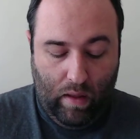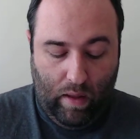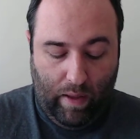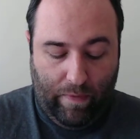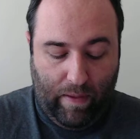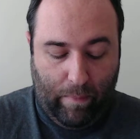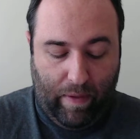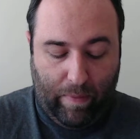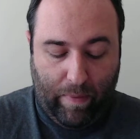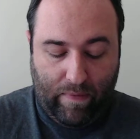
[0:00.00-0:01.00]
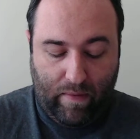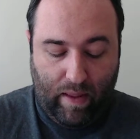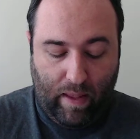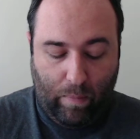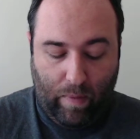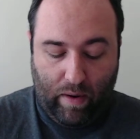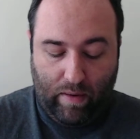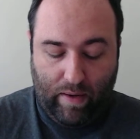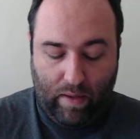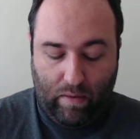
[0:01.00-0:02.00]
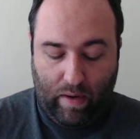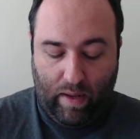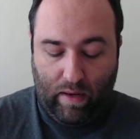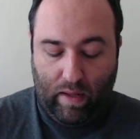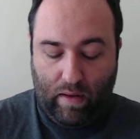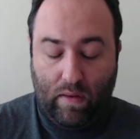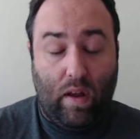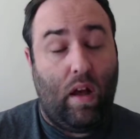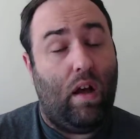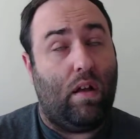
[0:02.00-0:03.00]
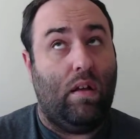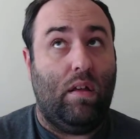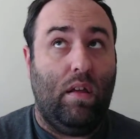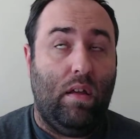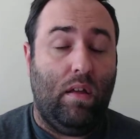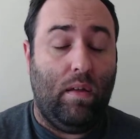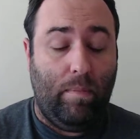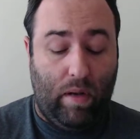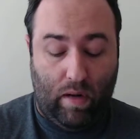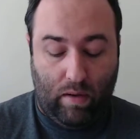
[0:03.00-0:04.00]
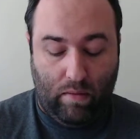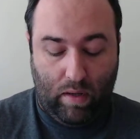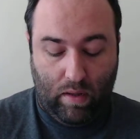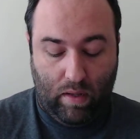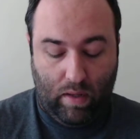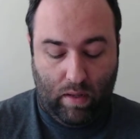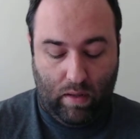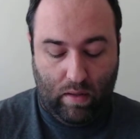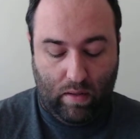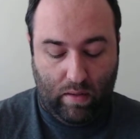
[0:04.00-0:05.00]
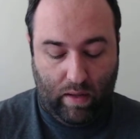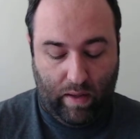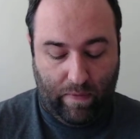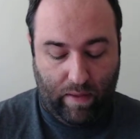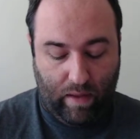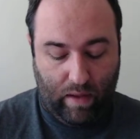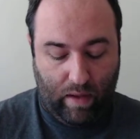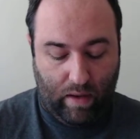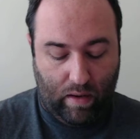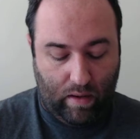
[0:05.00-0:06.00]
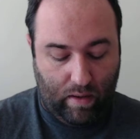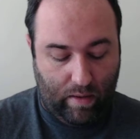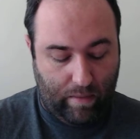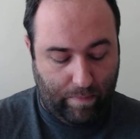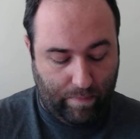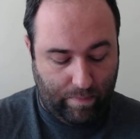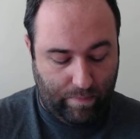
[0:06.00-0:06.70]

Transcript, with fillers: and then we have the present day where Diggle and Andy talk again, but not really. And then, um,